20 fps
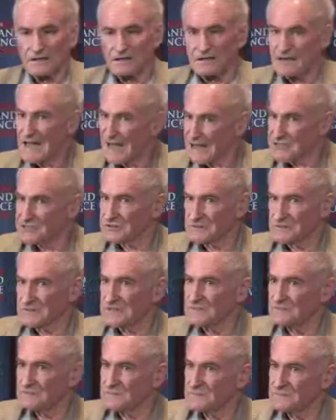
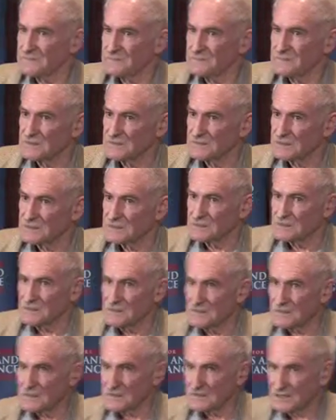naturally
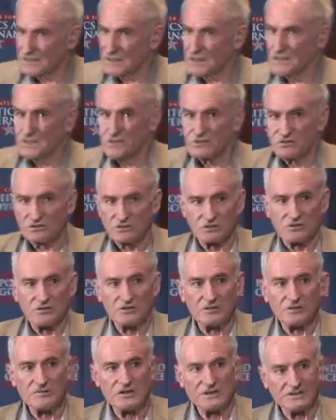tend to
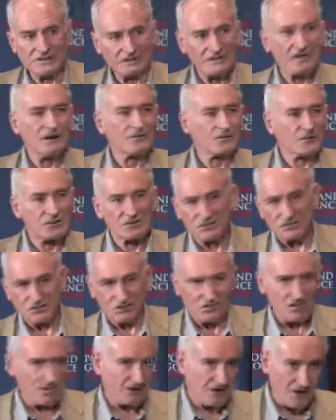assume the governor's the
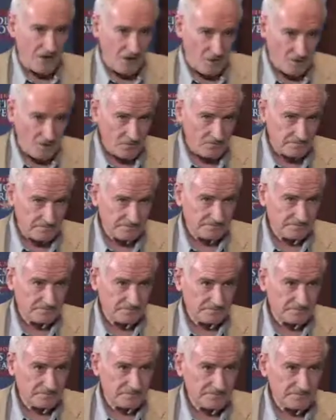CEO
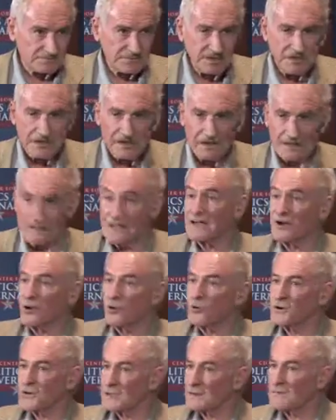and they
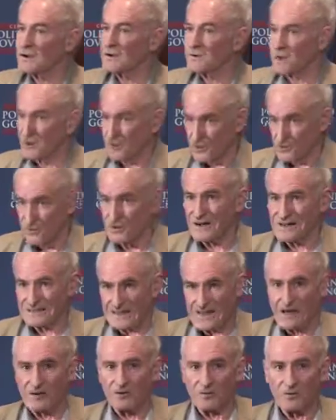hold him or her
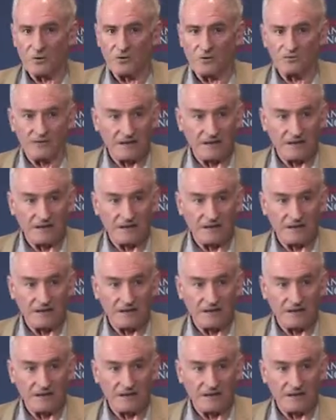accountable.